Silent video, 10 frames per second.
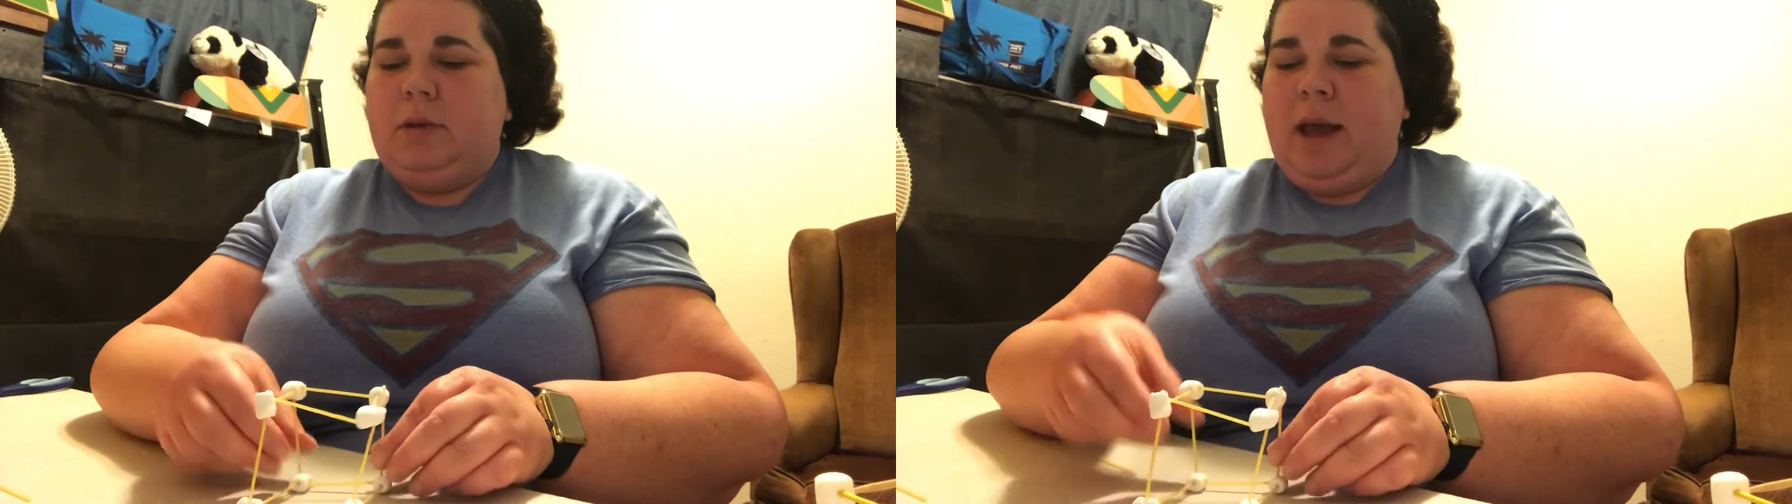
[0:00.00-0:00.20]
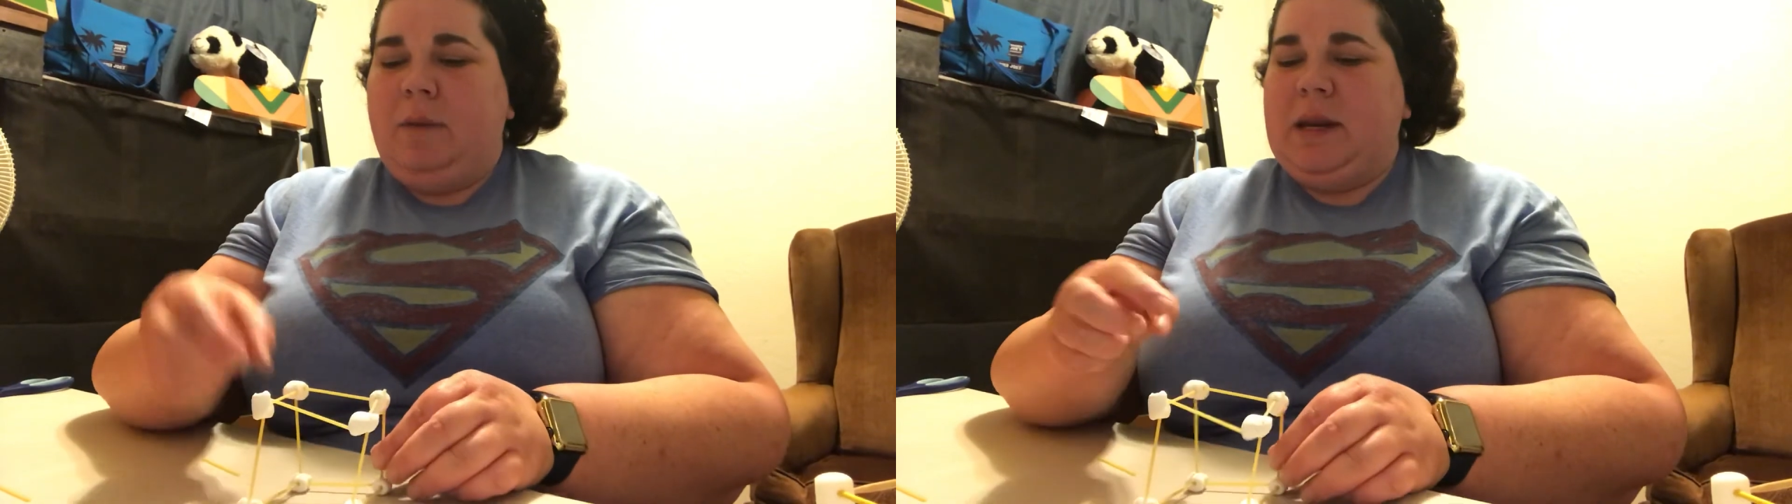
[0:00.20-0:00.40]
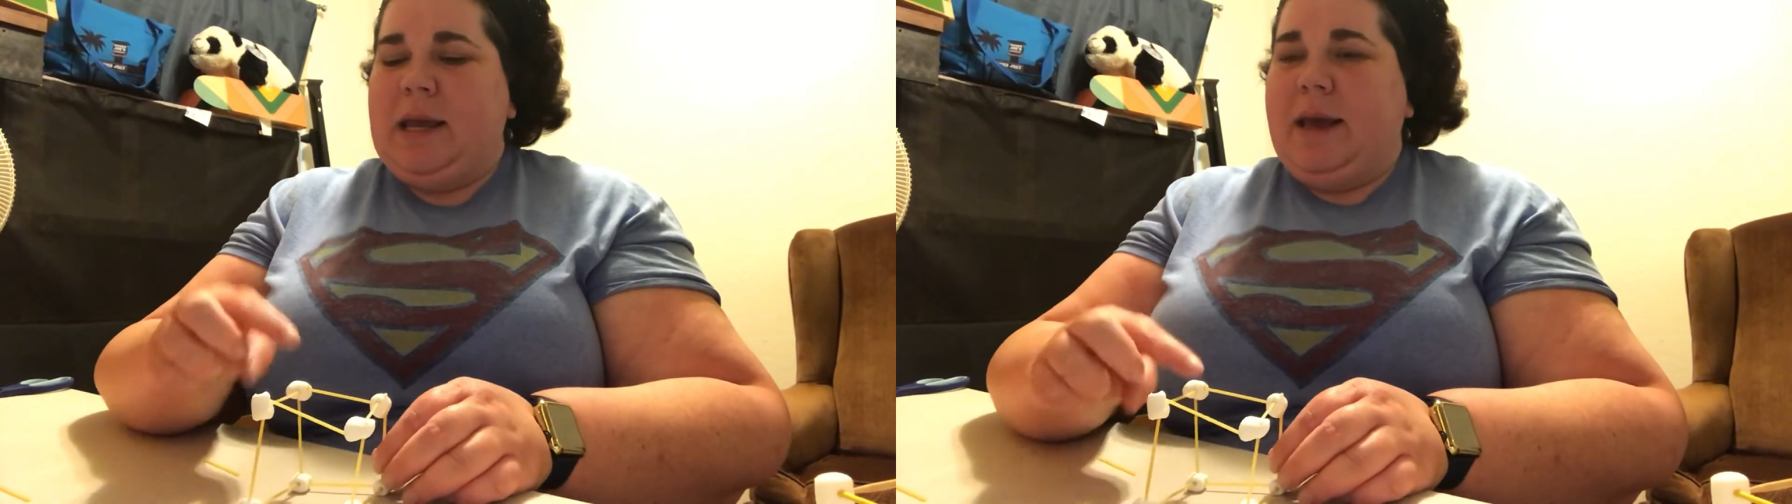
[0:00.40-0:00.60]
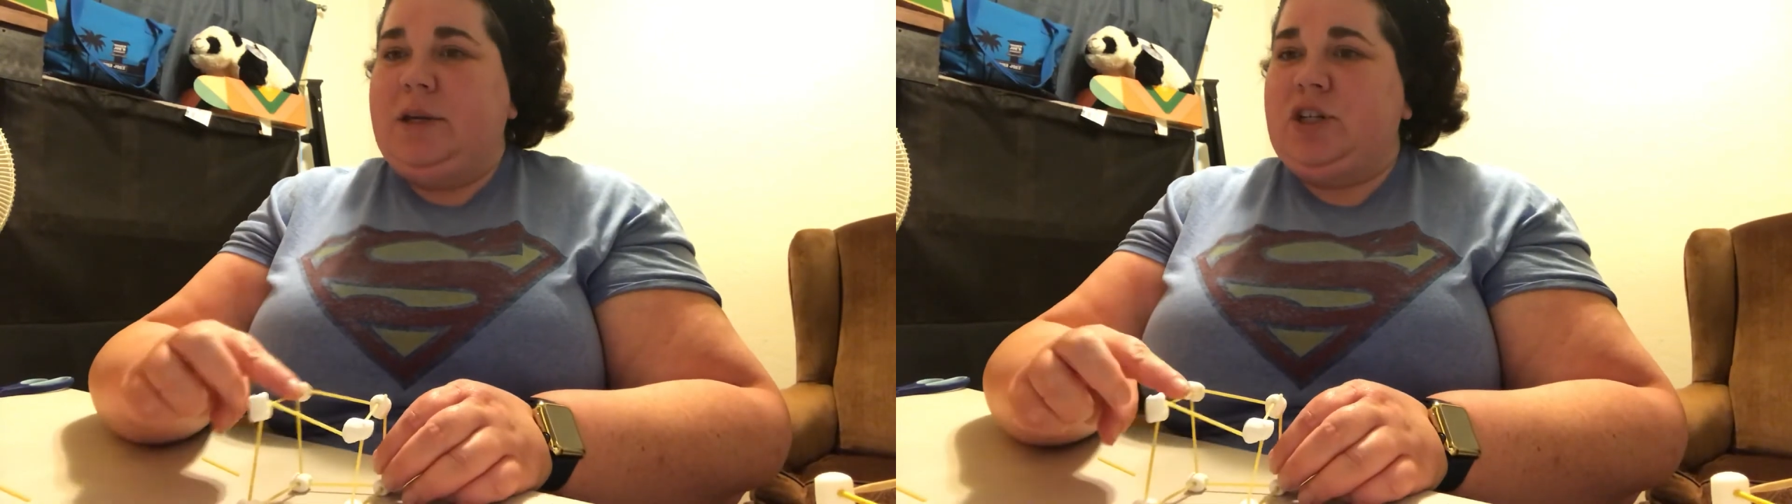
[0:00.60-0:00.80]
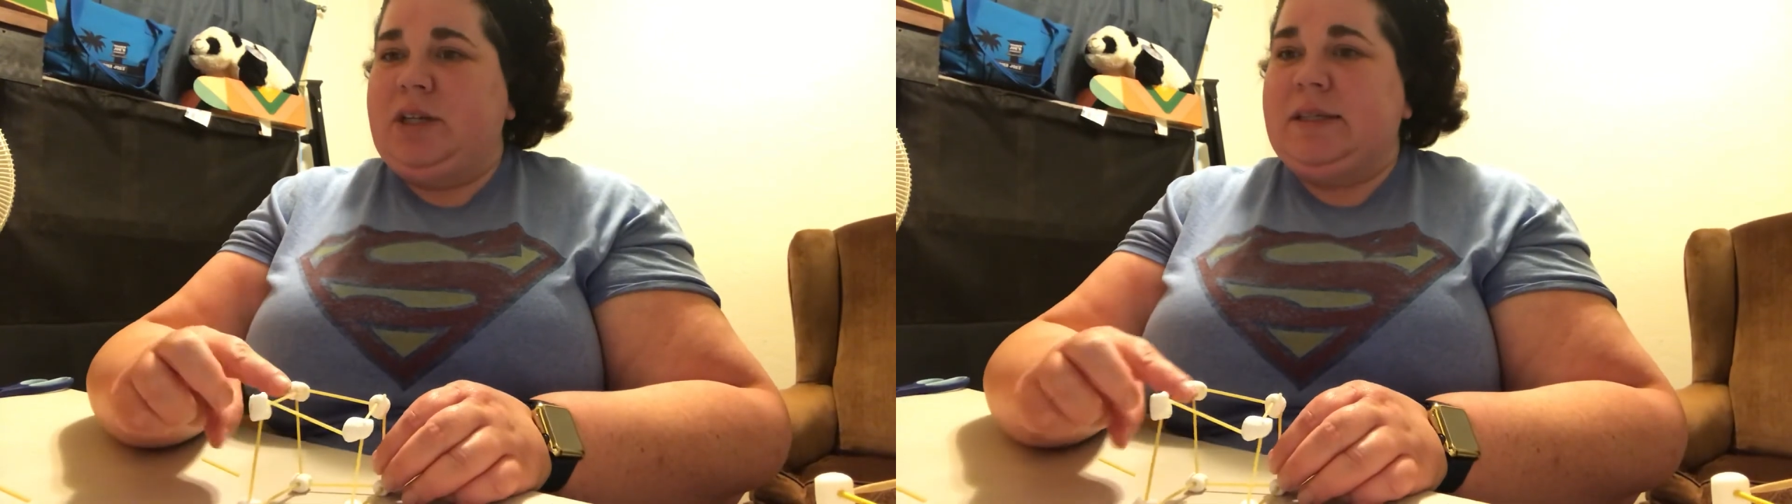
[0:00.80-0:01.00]
how many
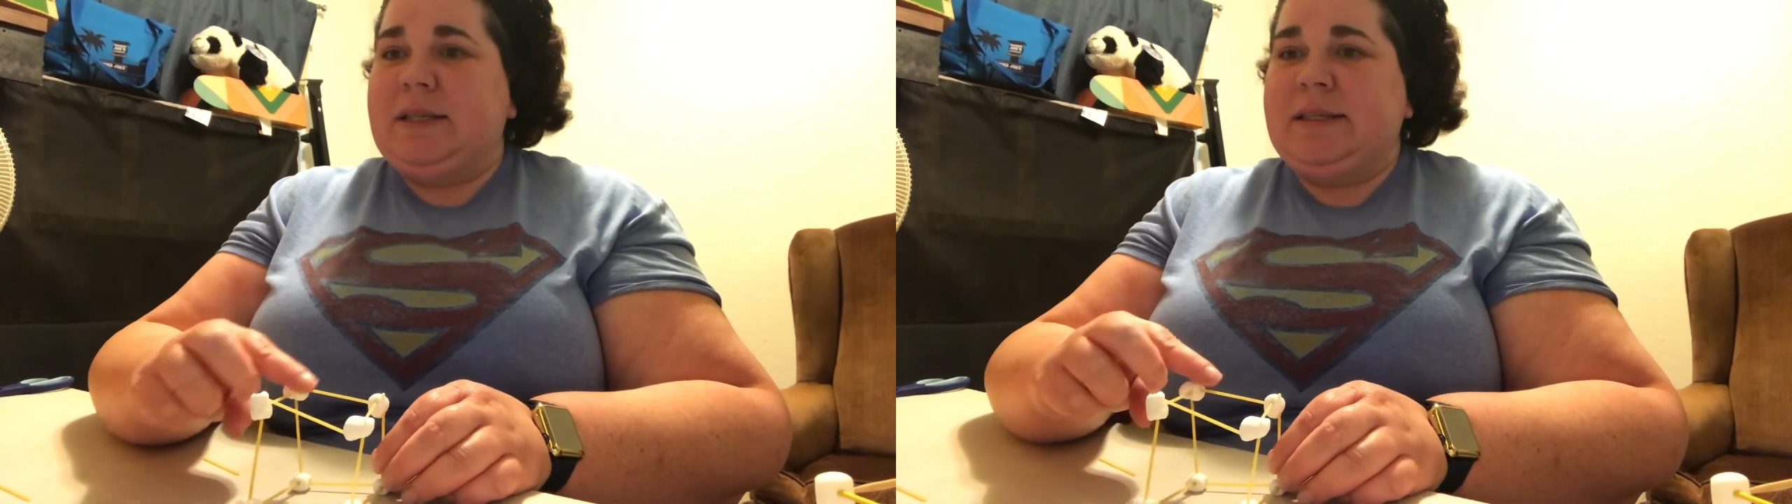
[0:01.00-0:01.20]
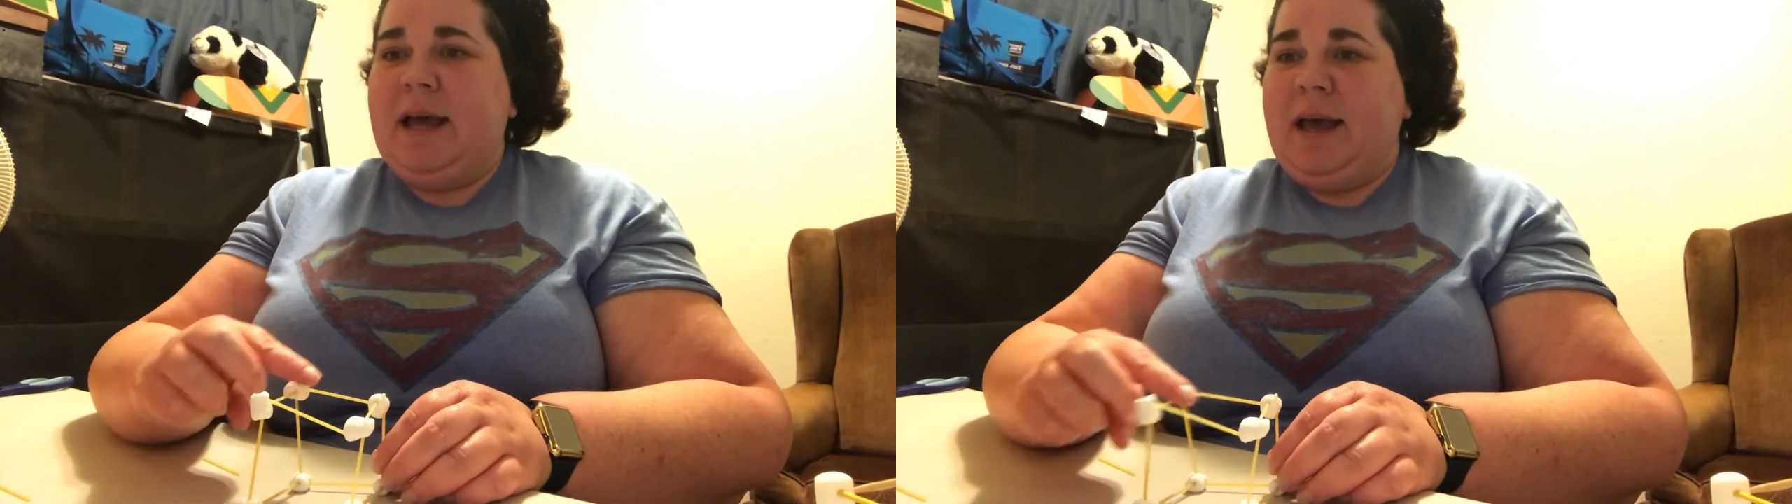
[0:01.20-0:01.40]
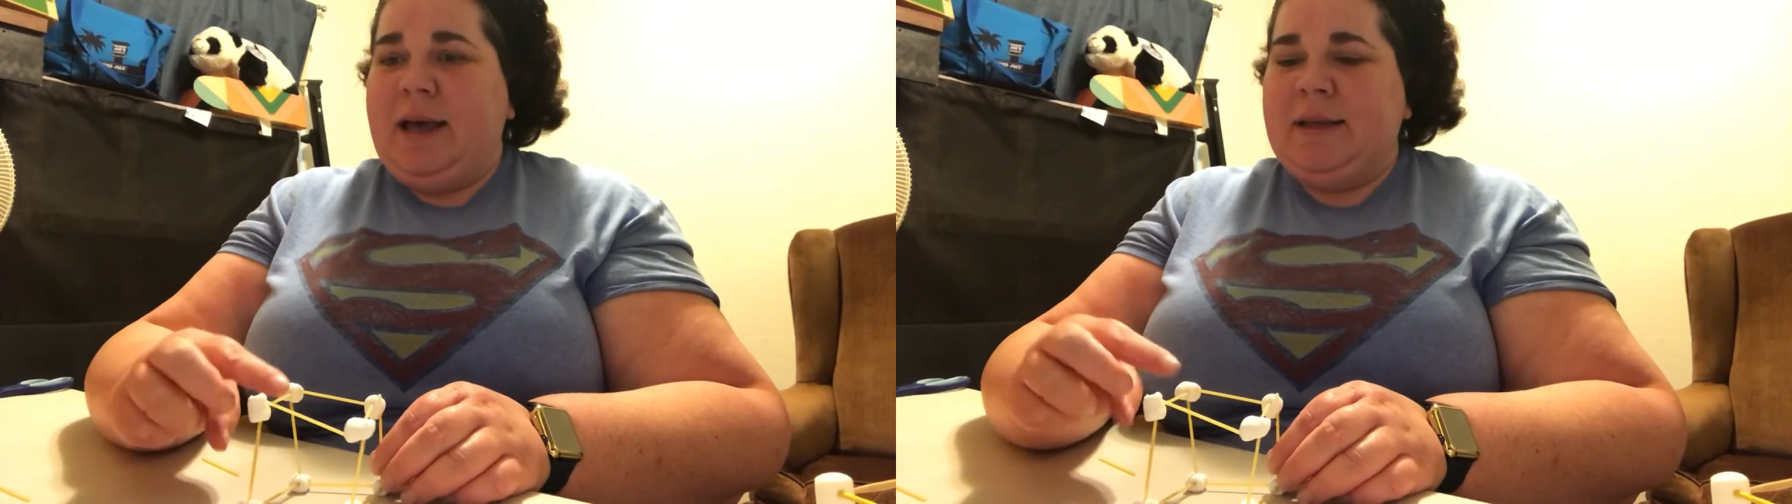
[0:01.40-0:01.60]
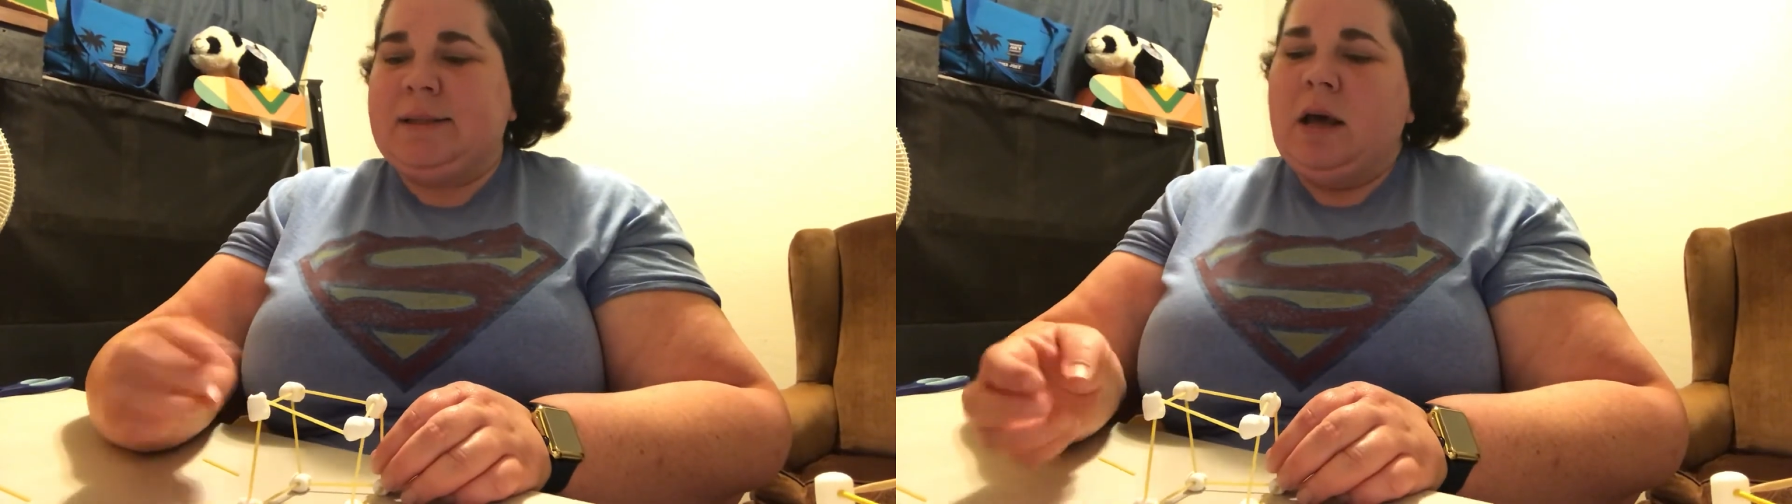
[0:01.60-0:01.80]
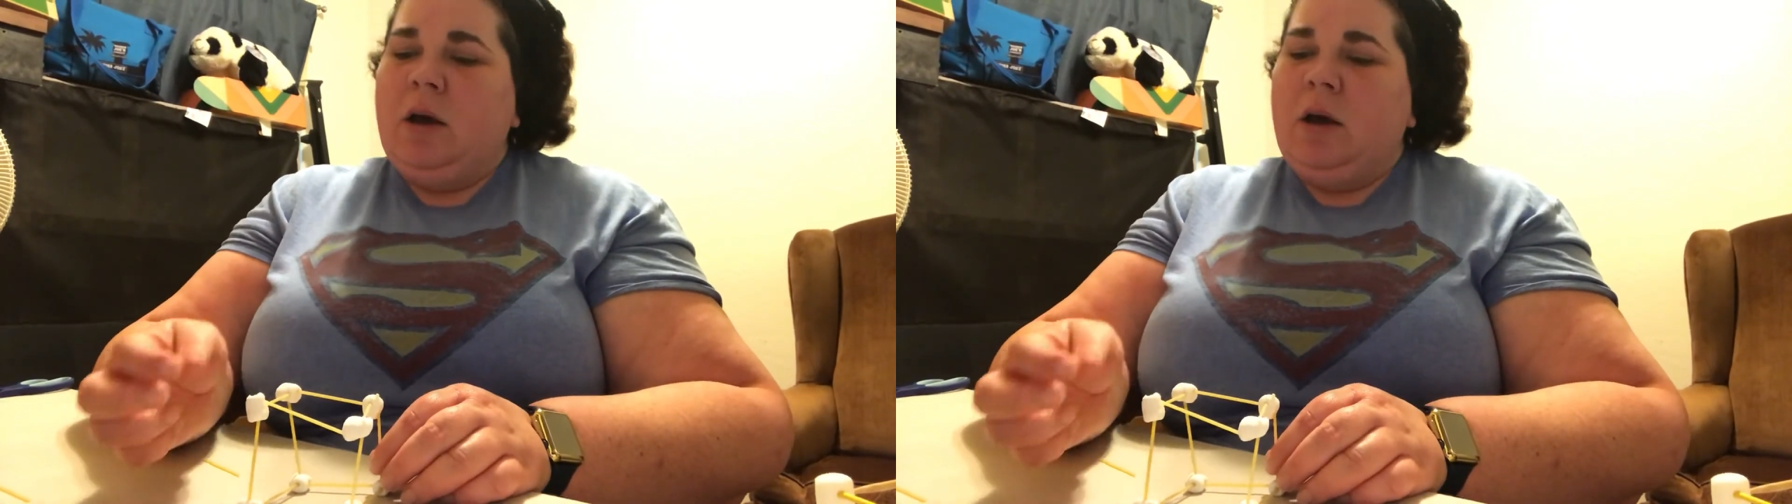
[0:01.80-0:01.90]
edges this has,